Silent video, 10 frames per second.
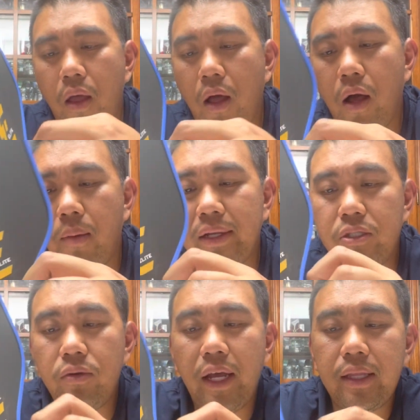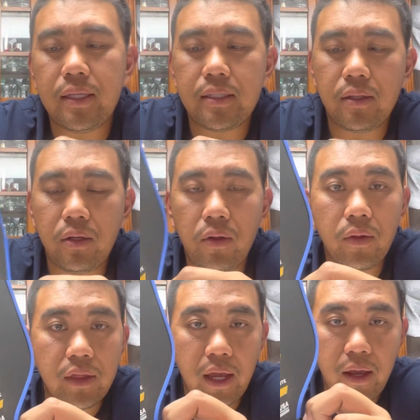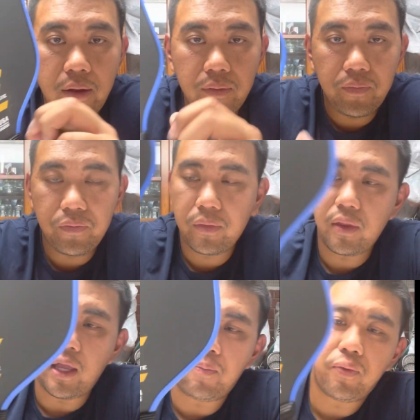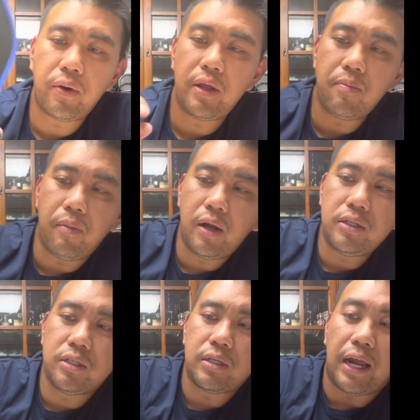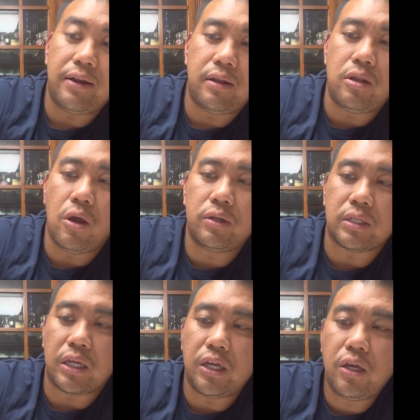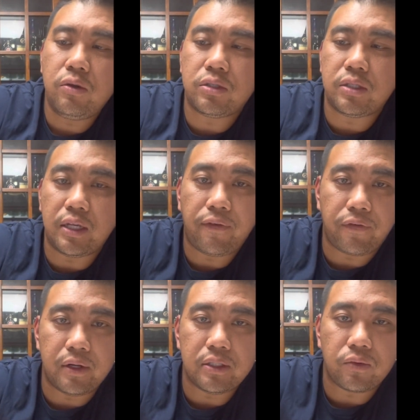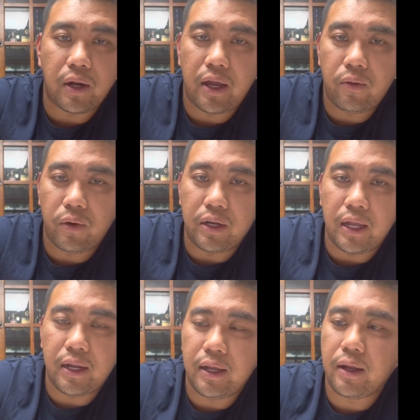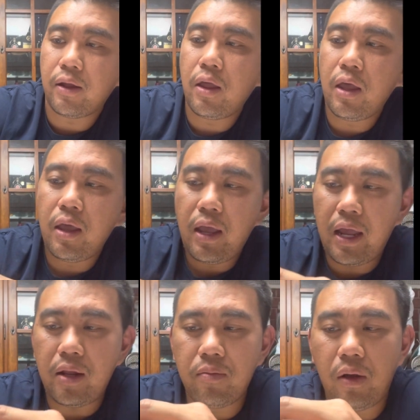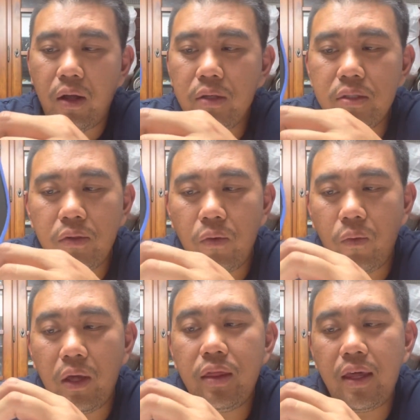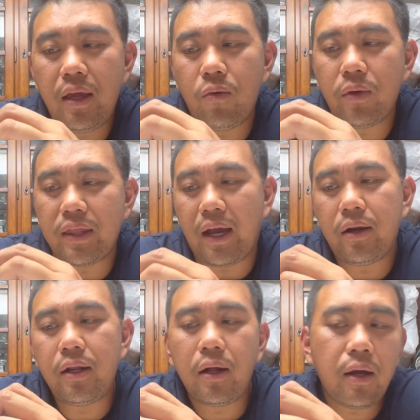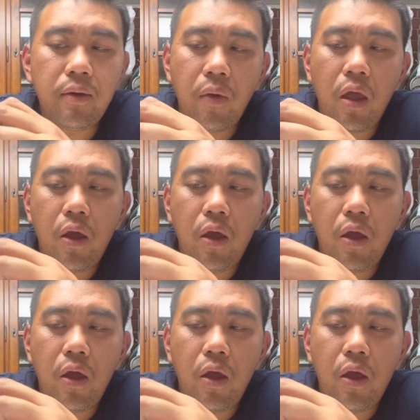I do like this little thing that pretty much, I notice a huge difference, right, when hitting balls with it and without it on.